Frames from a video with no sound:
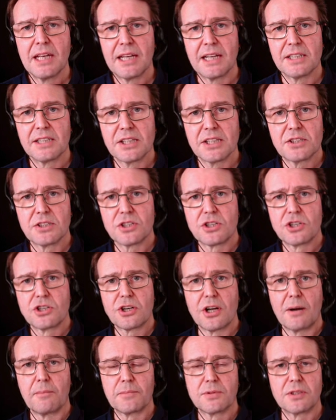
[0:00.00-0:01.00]
it doesn't
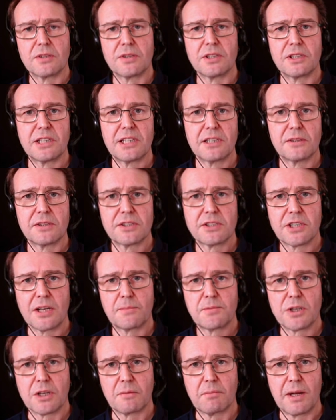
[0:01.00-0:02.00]
jump to the nearest
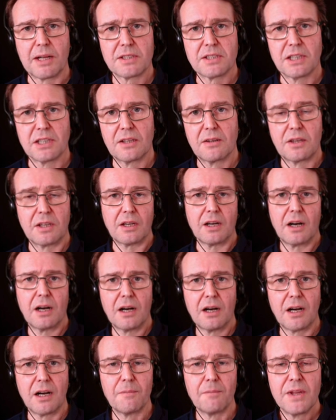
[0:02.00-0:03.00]
subject matter, the
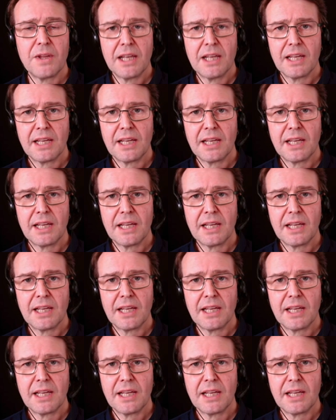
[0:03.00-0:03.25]
arm,